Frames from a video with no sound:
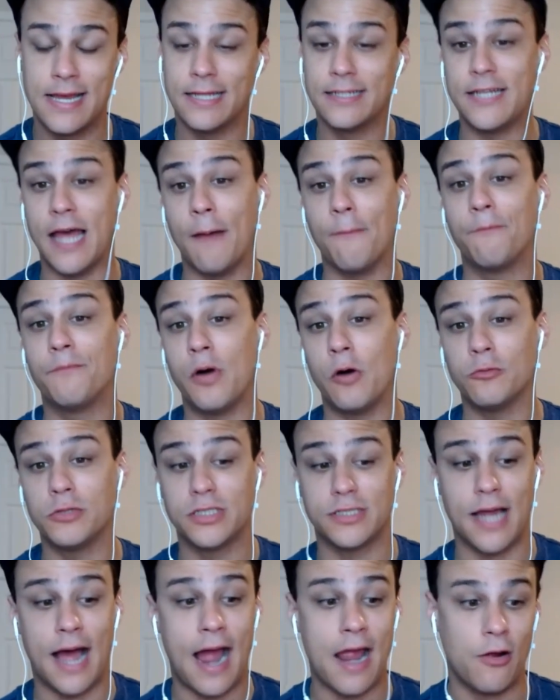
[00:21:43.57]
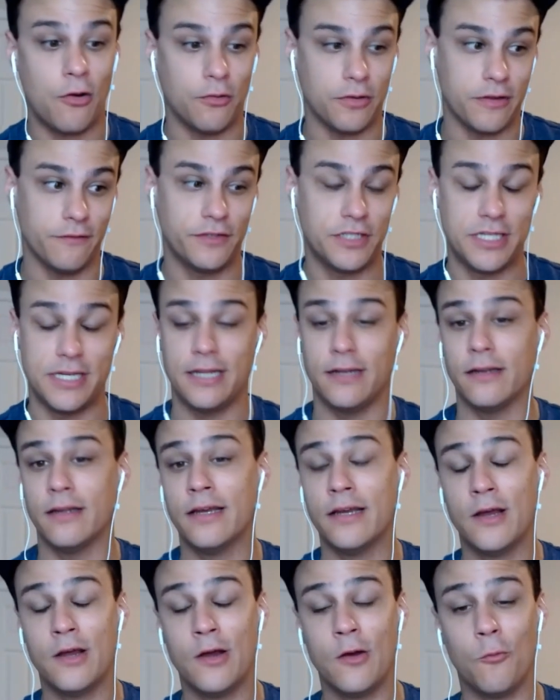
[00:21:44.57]
tempo style you've seen
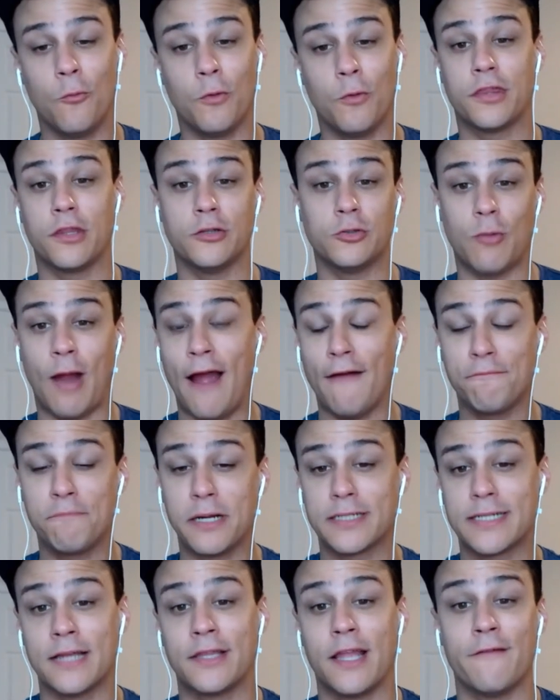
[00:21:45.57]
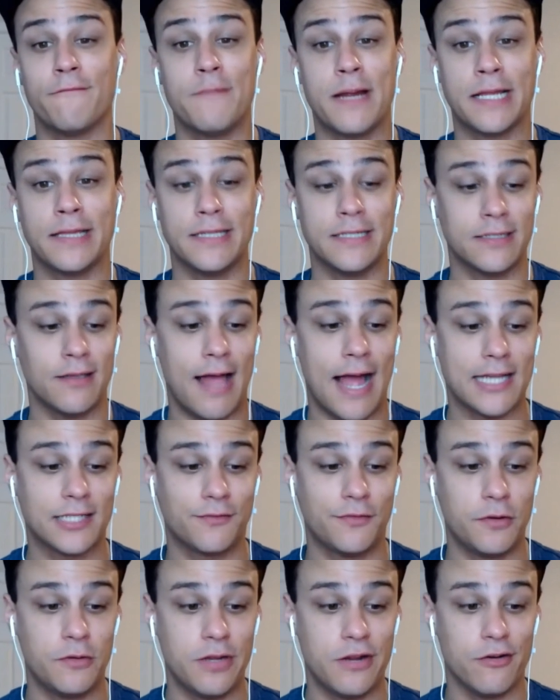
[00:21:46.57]
with the draft picks that they've made these
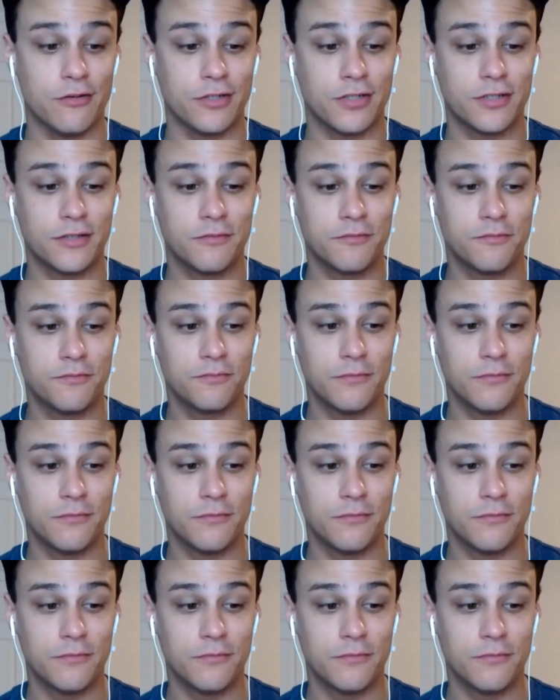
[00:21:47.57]
last few years.